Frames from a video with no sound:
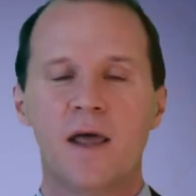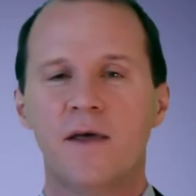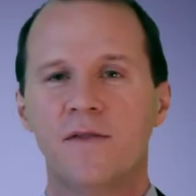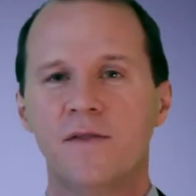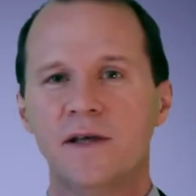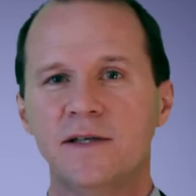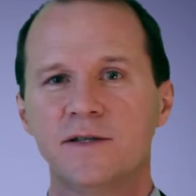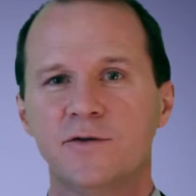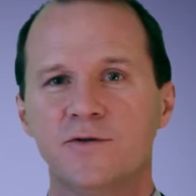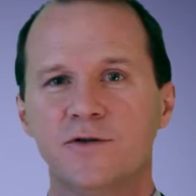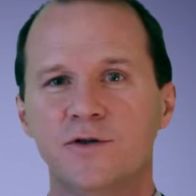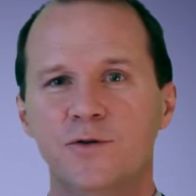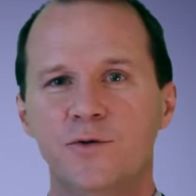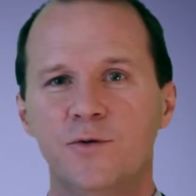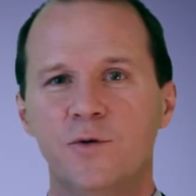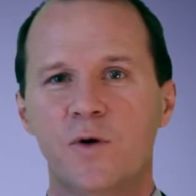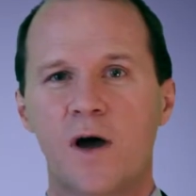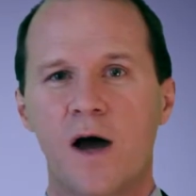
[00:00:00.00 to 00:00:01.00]
These are
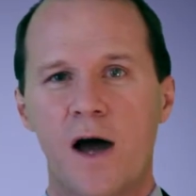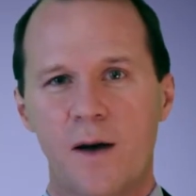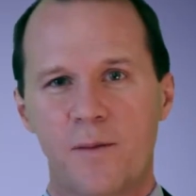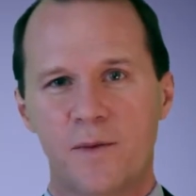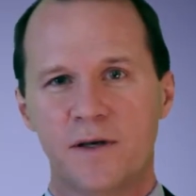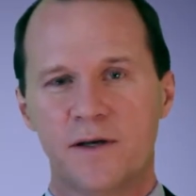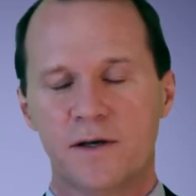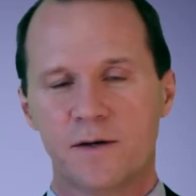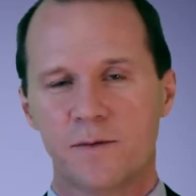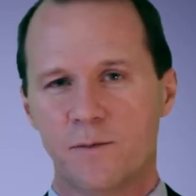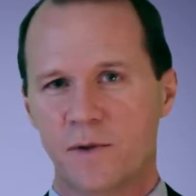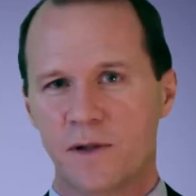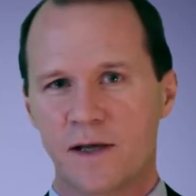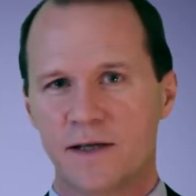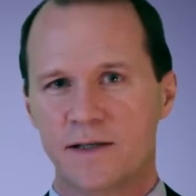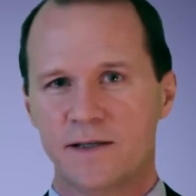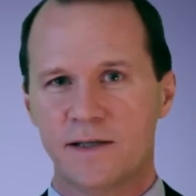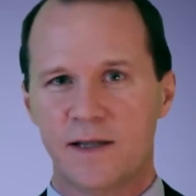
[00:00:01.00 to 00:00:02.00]
two common
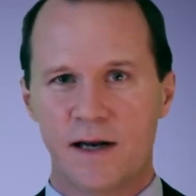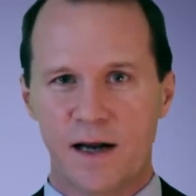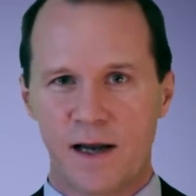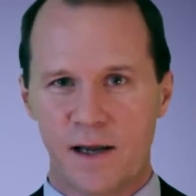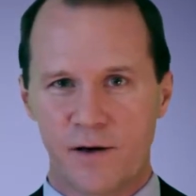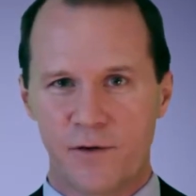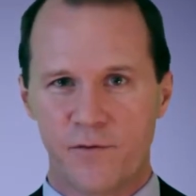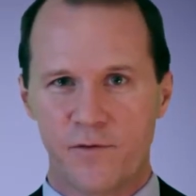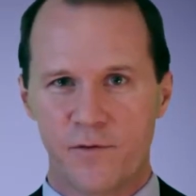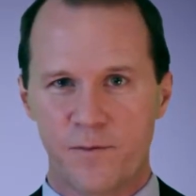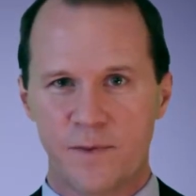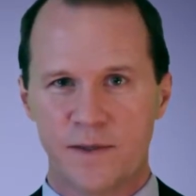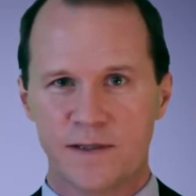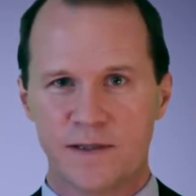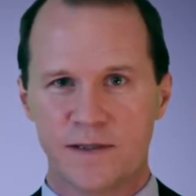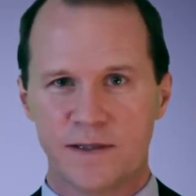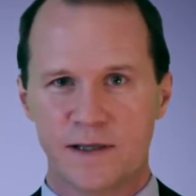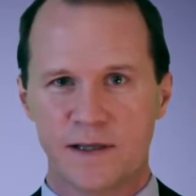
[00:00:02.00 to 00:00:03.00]
complaints that I hear from
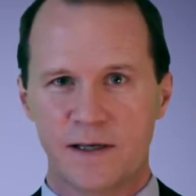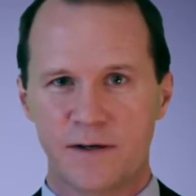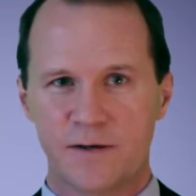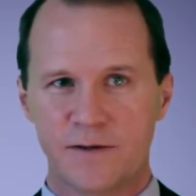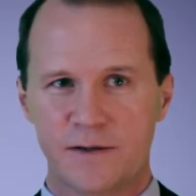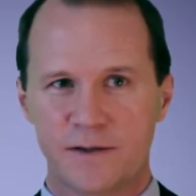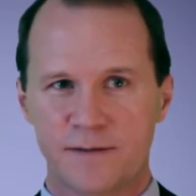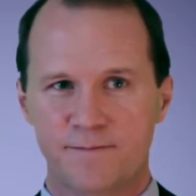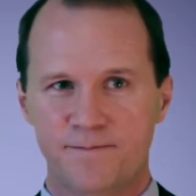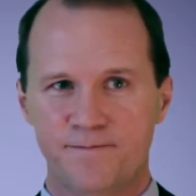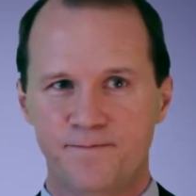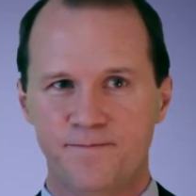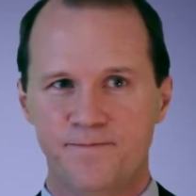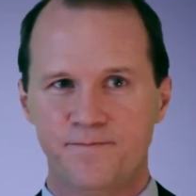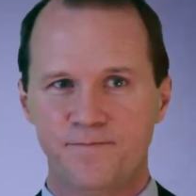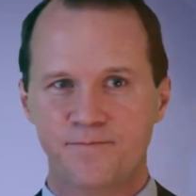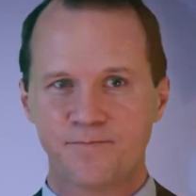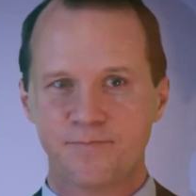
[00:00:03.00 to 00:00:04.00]
business leaders.
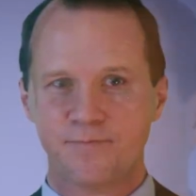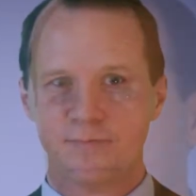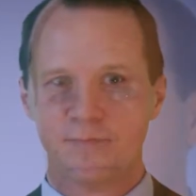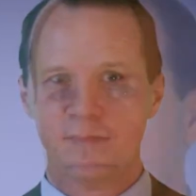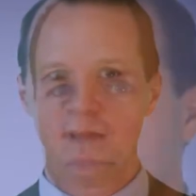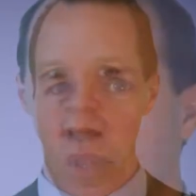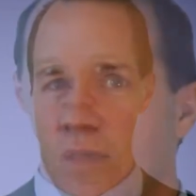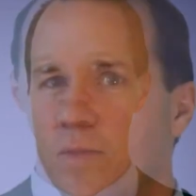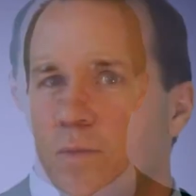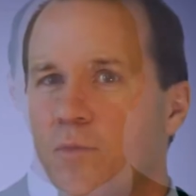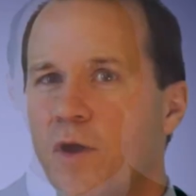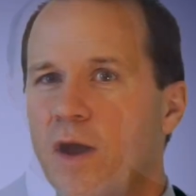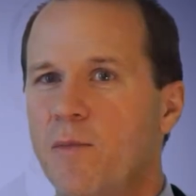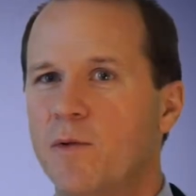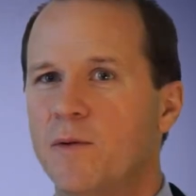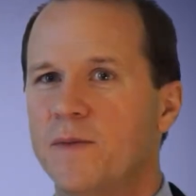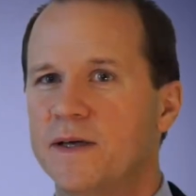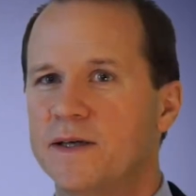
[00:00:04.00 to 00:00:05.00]
The
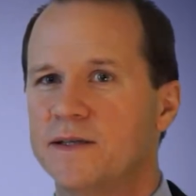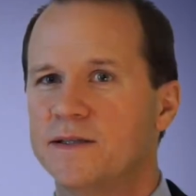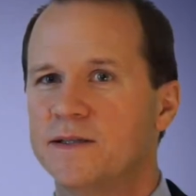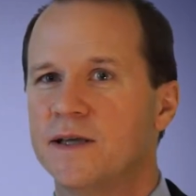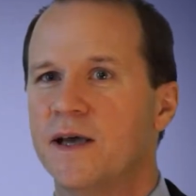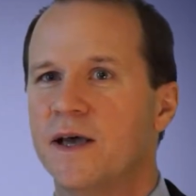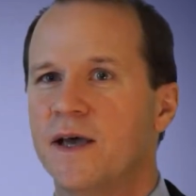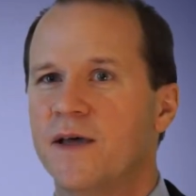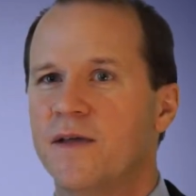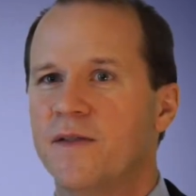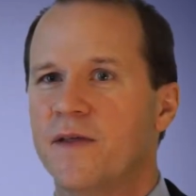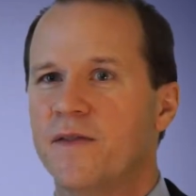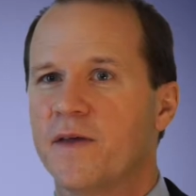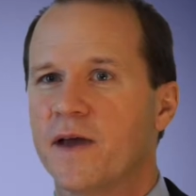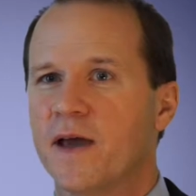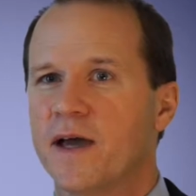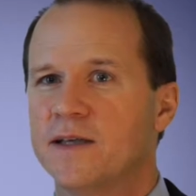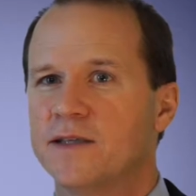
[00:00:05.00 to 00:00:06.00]
problem is that
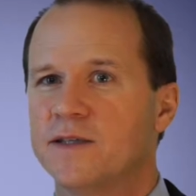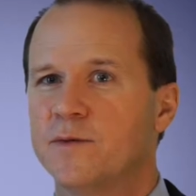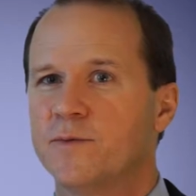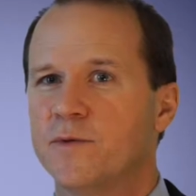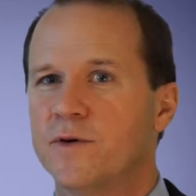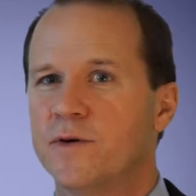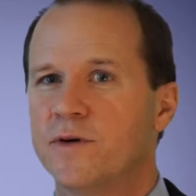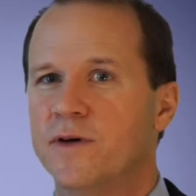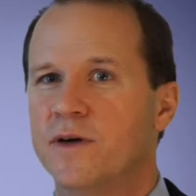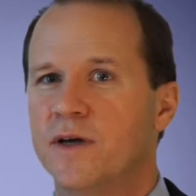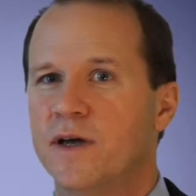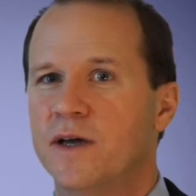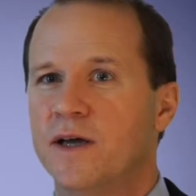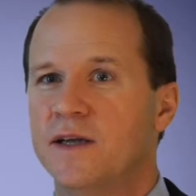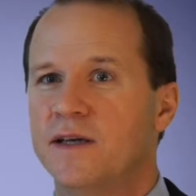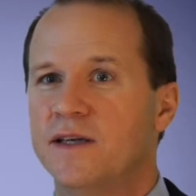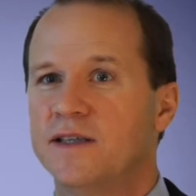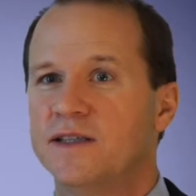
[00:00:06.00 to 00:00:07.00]
the customer
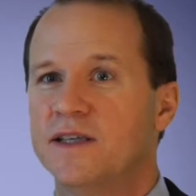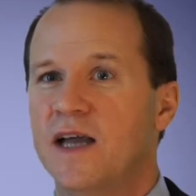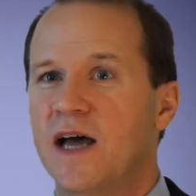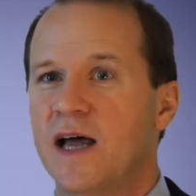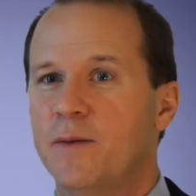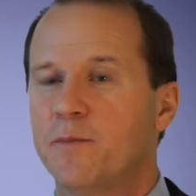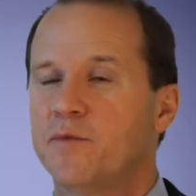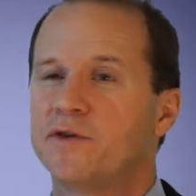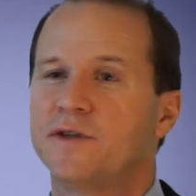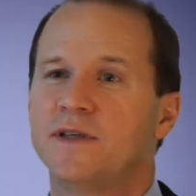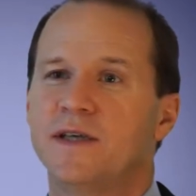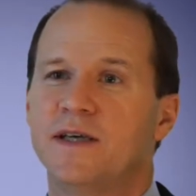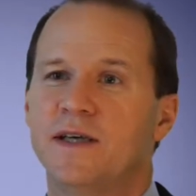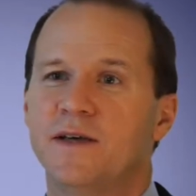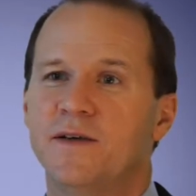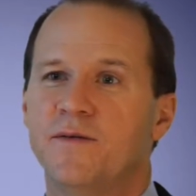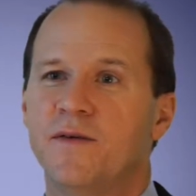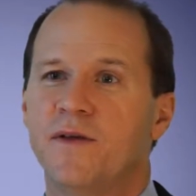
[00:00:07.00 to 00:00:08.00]
does not
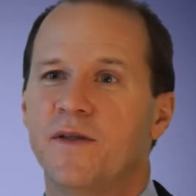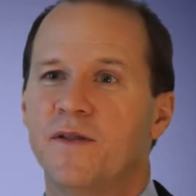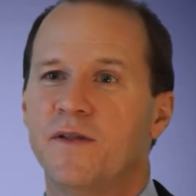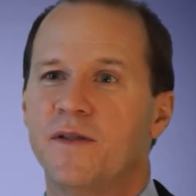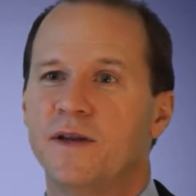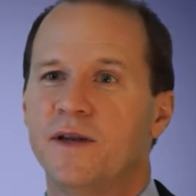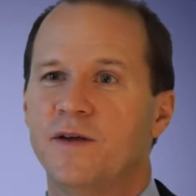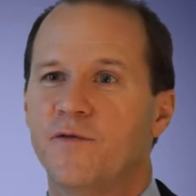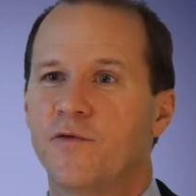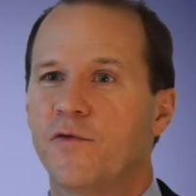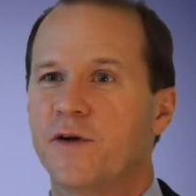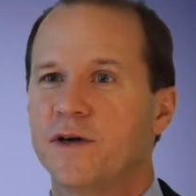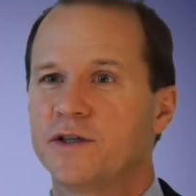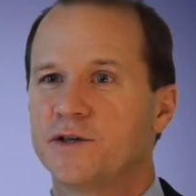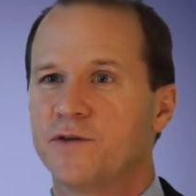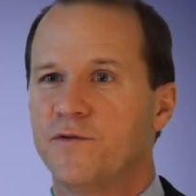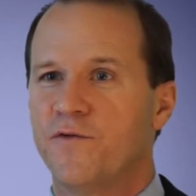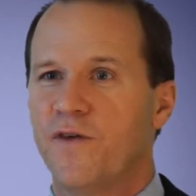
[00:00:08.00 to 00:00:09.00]
perceive the
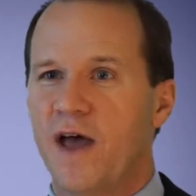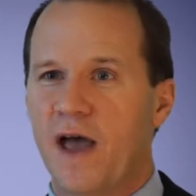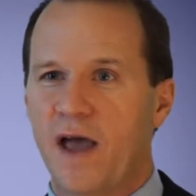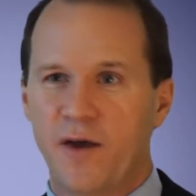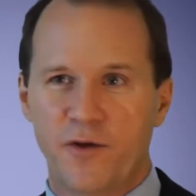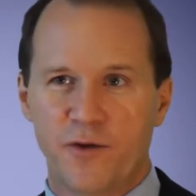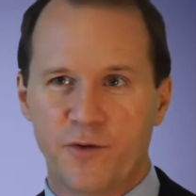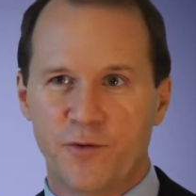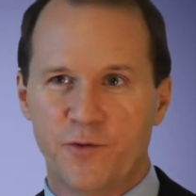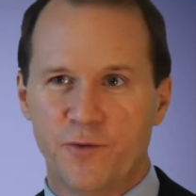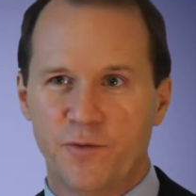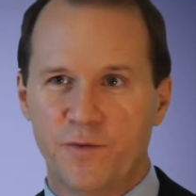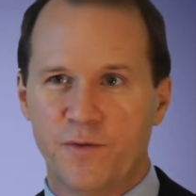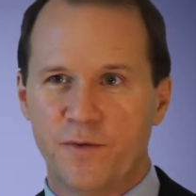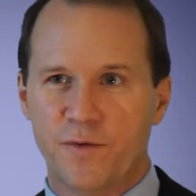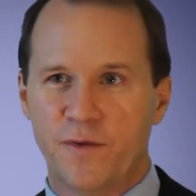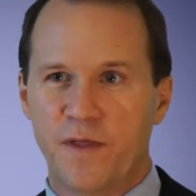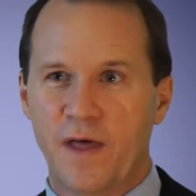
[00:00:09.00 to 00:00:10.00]
differential value
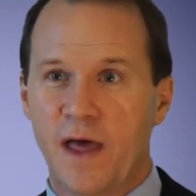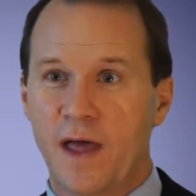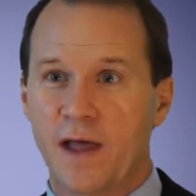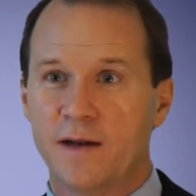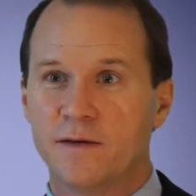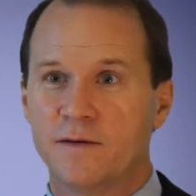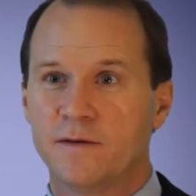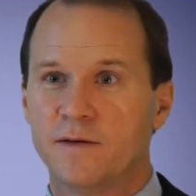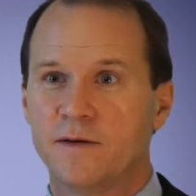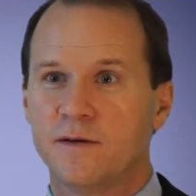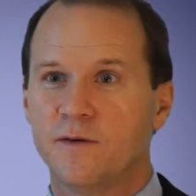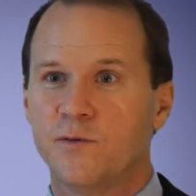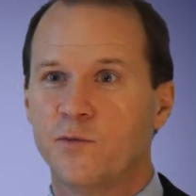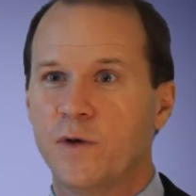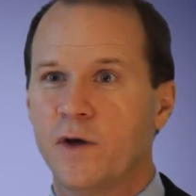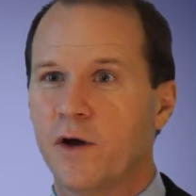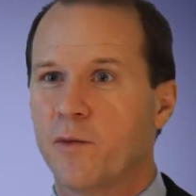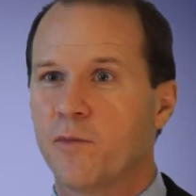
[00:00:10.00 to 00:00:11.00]
that
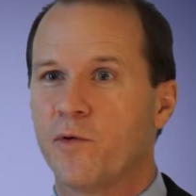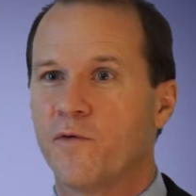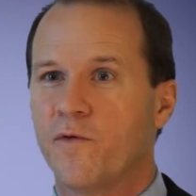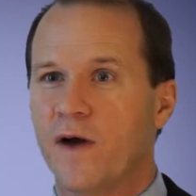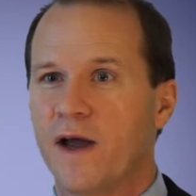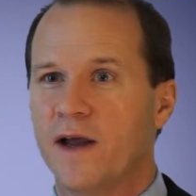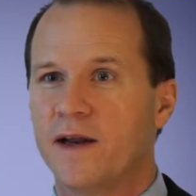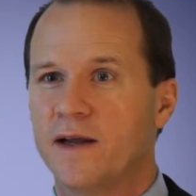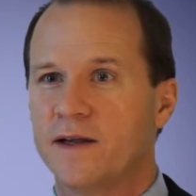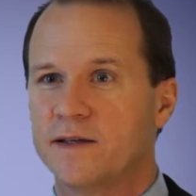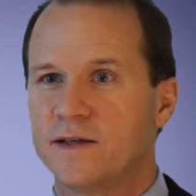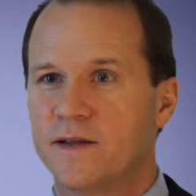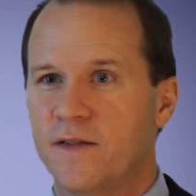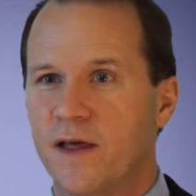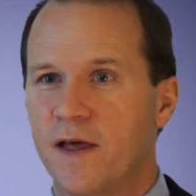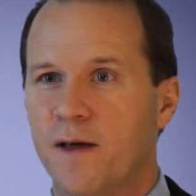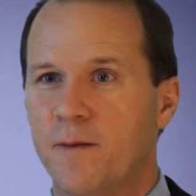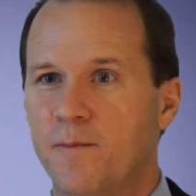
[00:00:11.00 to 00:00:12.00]
we are providing to
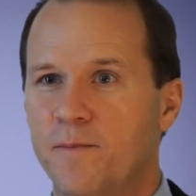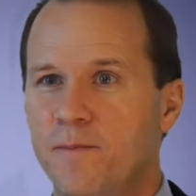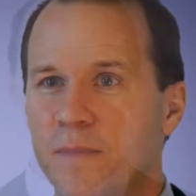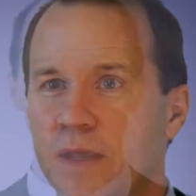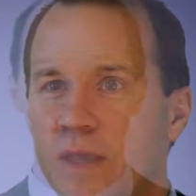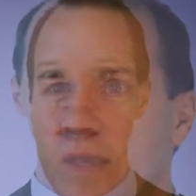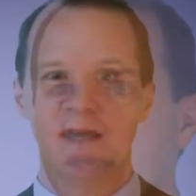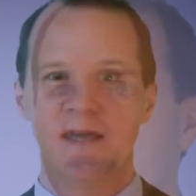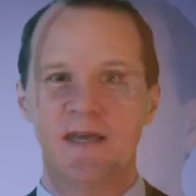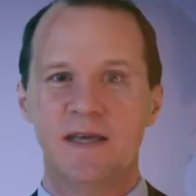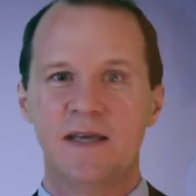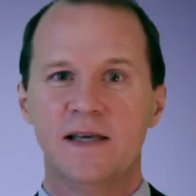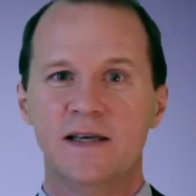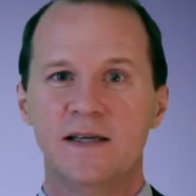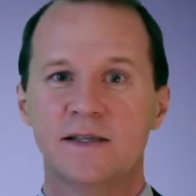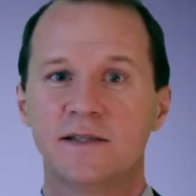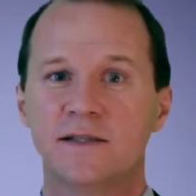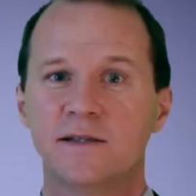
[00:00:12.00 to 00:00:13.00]
them
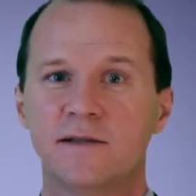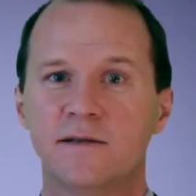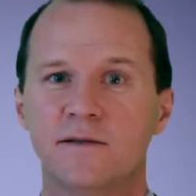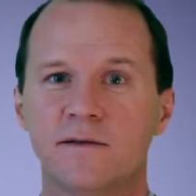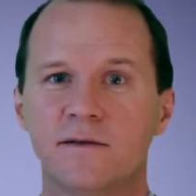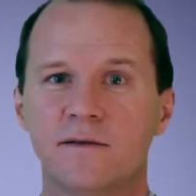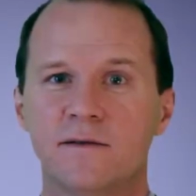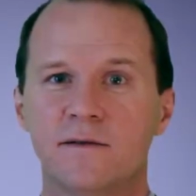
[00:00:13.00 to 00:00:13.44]
is